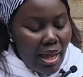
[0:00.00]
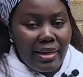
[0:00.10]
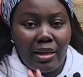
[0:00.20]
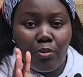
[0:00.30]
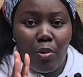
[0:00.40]

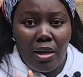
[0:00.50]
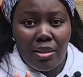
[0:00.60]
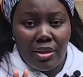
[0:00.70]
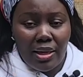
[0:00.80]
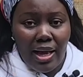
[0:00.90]
And then
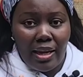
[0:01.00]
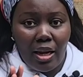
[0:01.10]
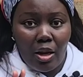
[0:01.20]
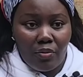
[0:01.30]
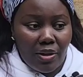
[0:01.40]
one thing I
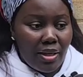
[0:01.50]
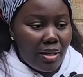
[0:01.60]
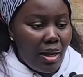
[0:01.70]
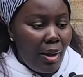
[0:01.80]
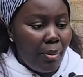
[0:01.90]
love
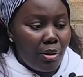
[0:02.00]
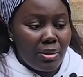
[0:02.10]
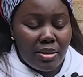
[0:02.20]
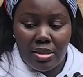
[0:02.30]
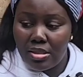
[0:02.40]
again
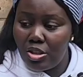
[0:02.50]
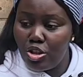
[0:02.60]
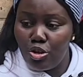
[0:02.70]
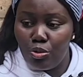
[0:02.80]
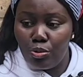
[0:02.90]
about this
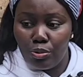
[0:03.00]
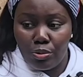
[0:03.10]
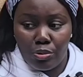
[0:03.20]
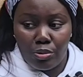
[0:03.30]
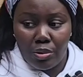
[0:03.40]

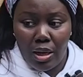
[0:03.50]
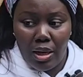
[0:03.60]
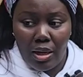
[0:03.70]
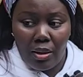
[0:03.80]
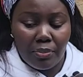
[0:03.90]
new
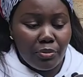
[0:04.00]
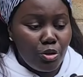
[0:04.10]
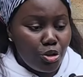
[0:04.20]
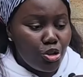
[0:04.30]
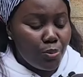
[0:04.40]

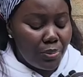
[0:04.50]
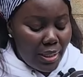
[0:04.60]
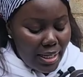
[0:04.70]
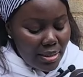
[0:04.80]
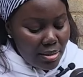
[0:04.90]
Nutri
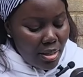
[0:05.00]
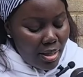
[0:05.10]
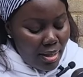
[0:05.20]
Bullet,